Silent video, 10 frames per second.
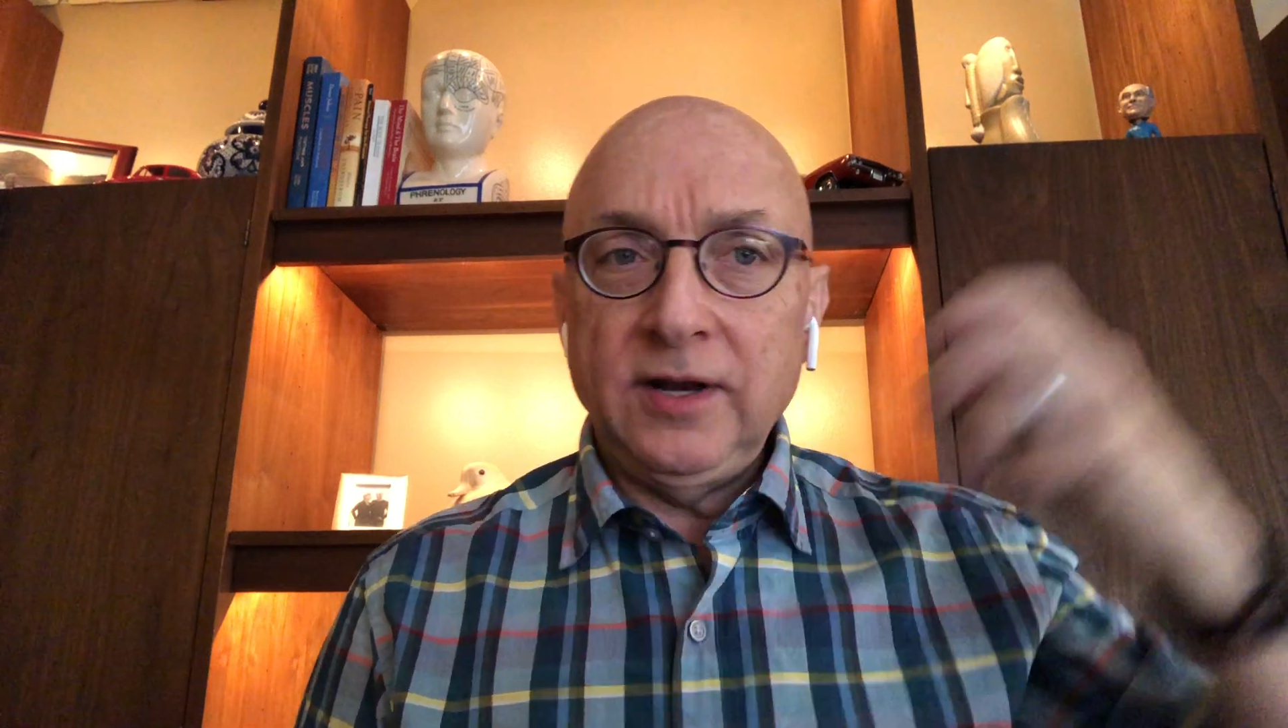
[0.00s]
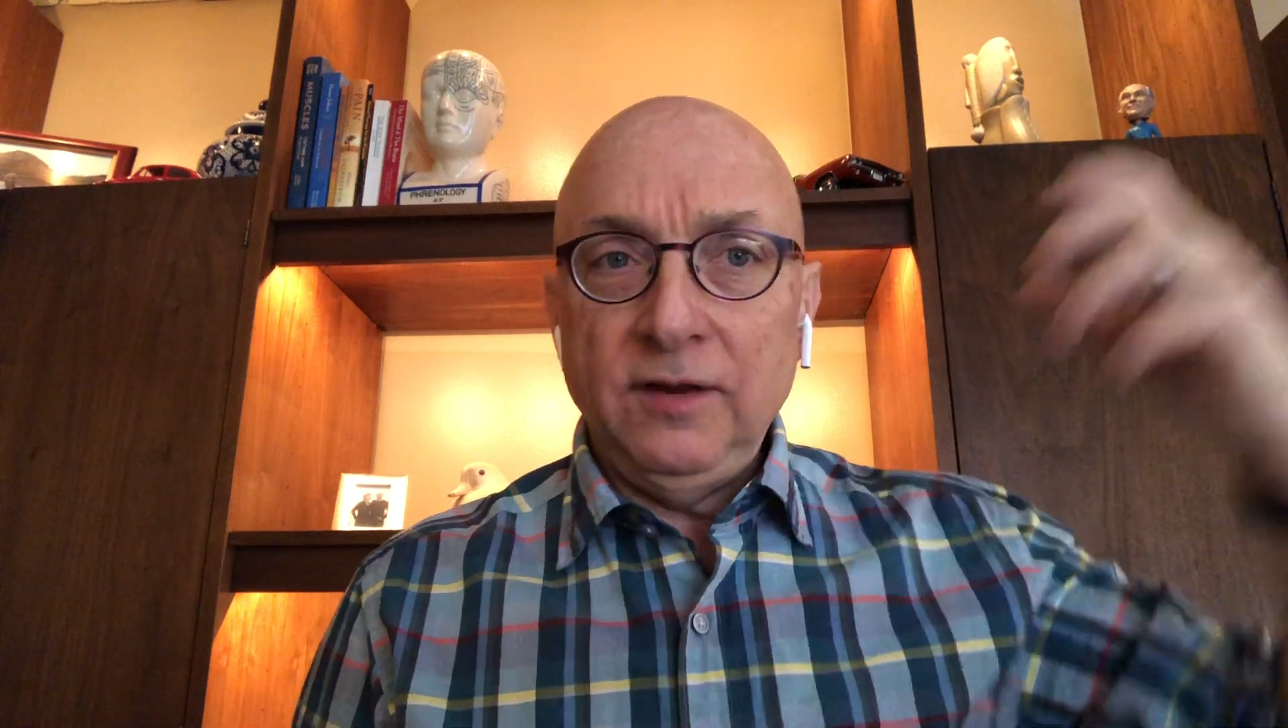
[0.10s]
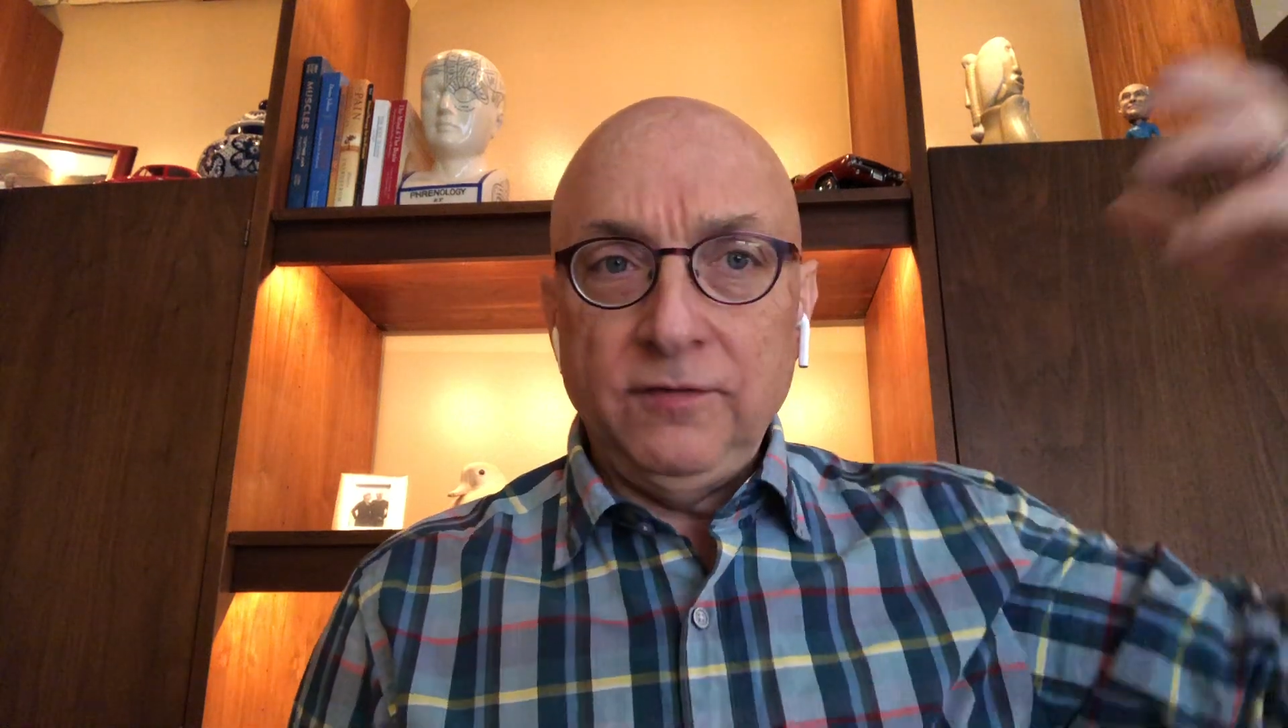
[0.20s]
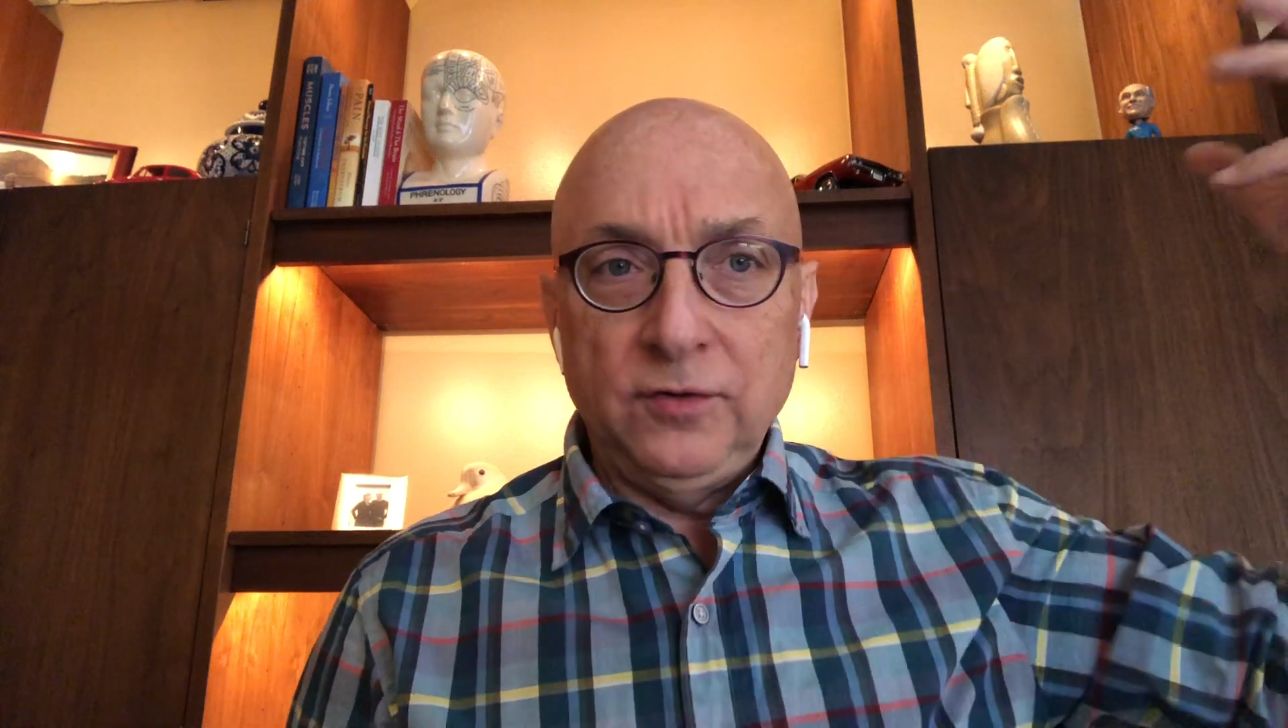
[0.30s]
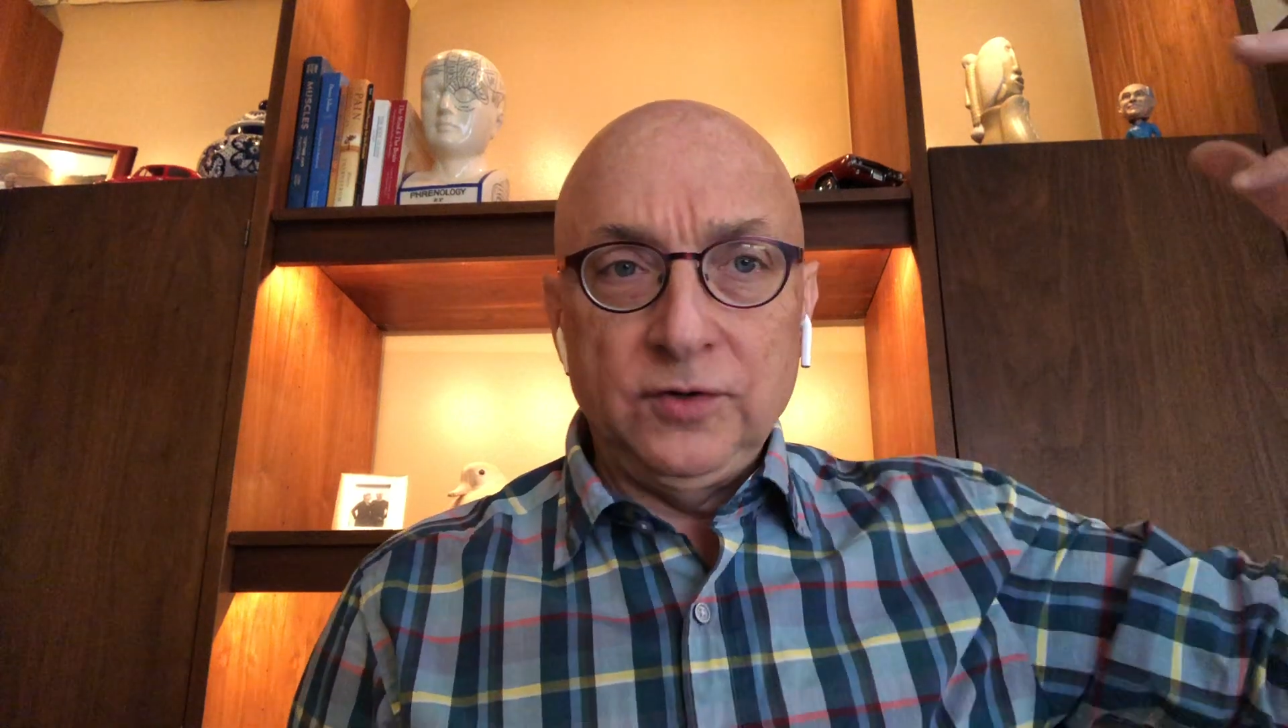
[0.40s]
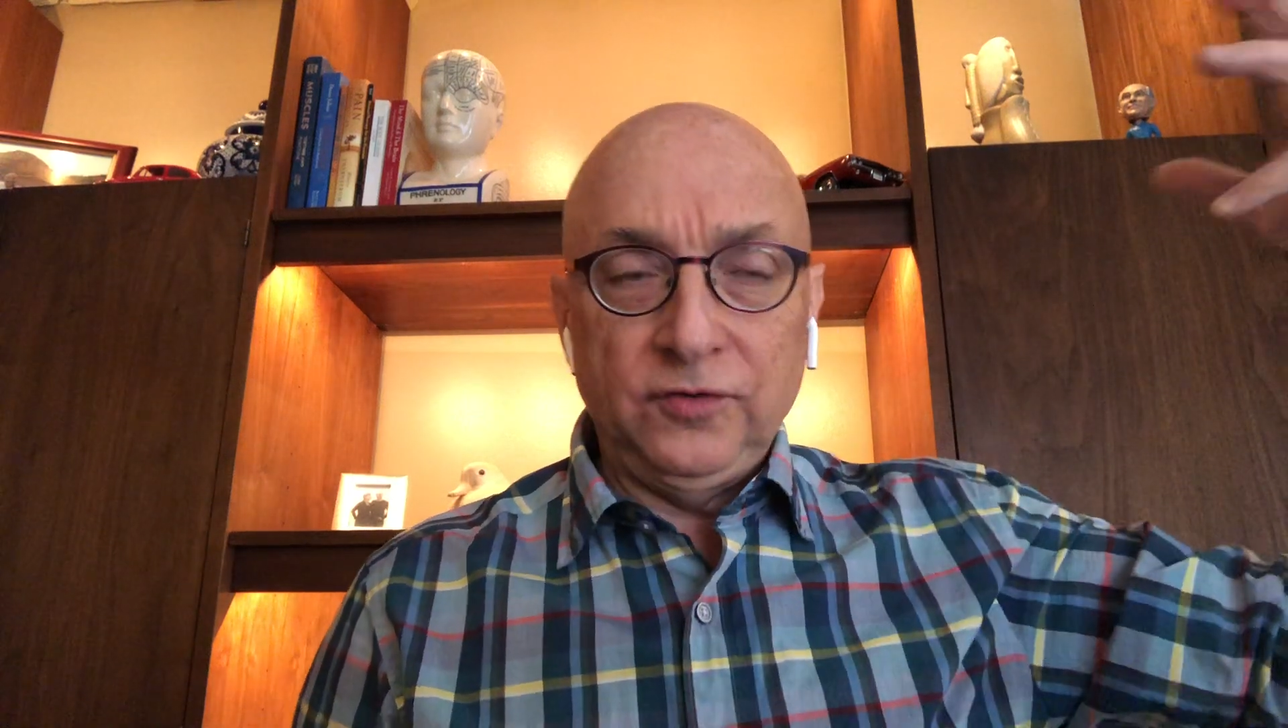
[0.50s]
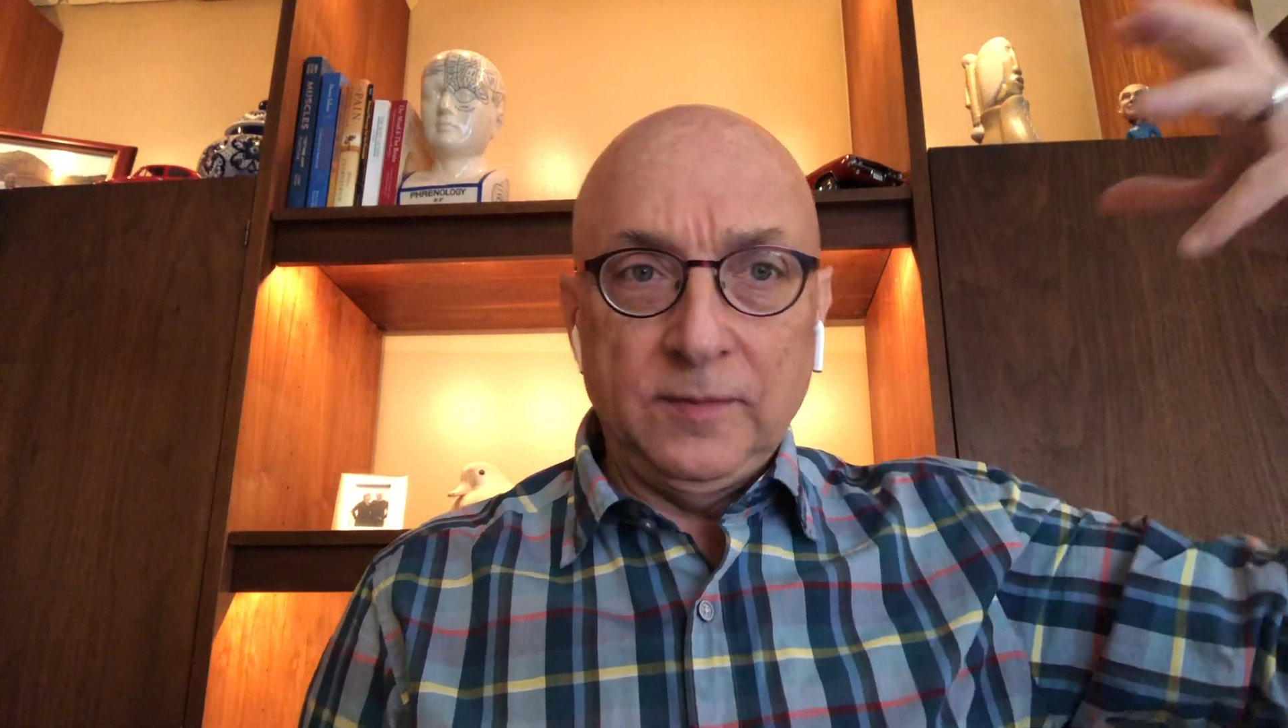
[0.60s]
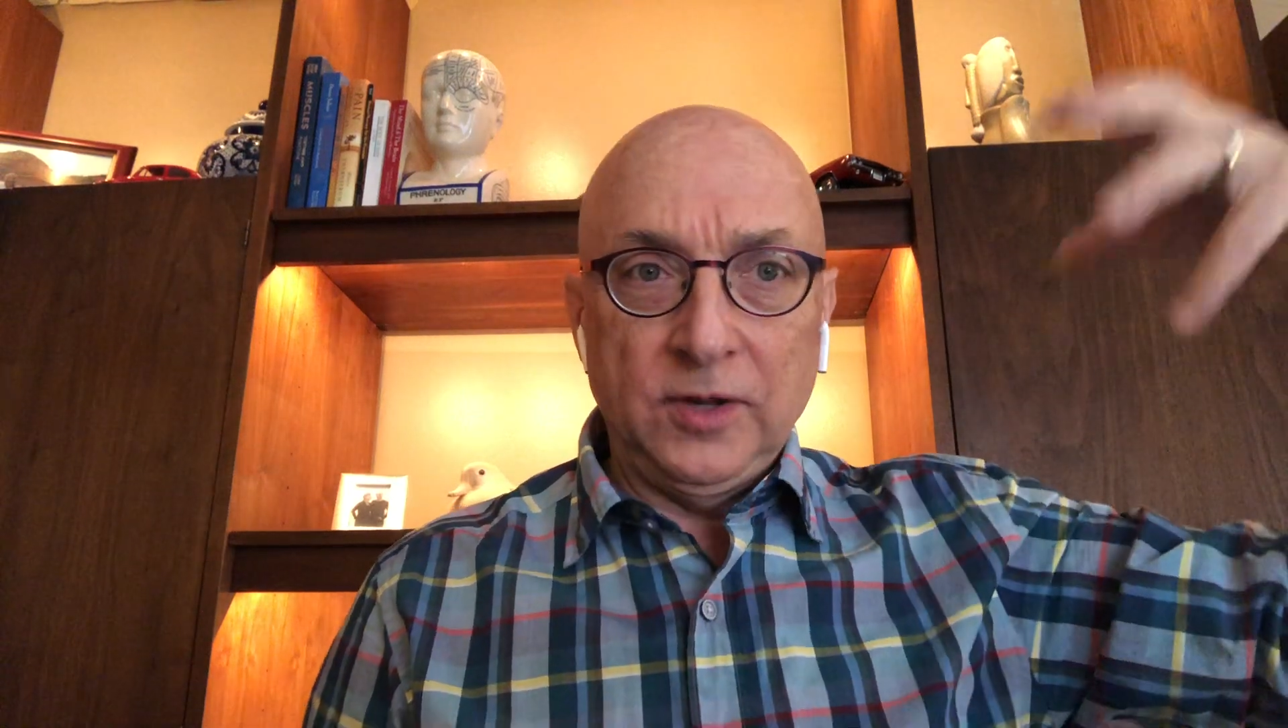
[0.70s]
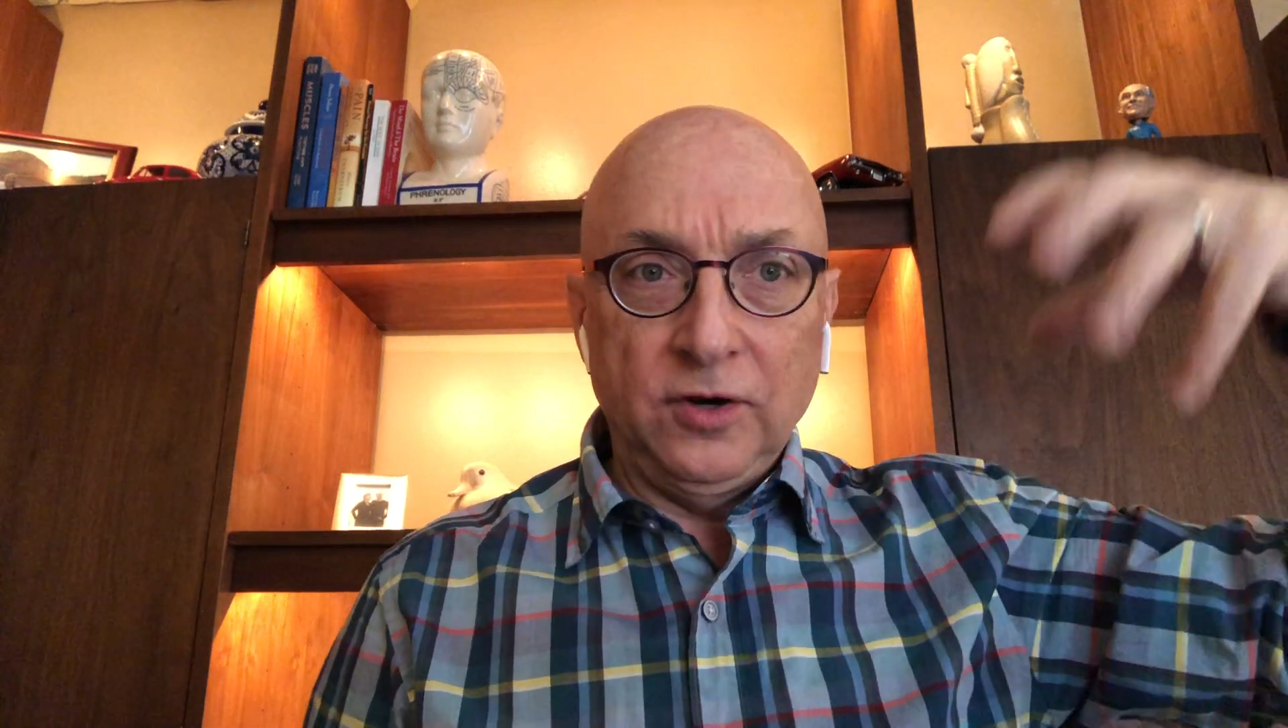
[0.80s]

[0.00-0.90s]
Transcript: an influence from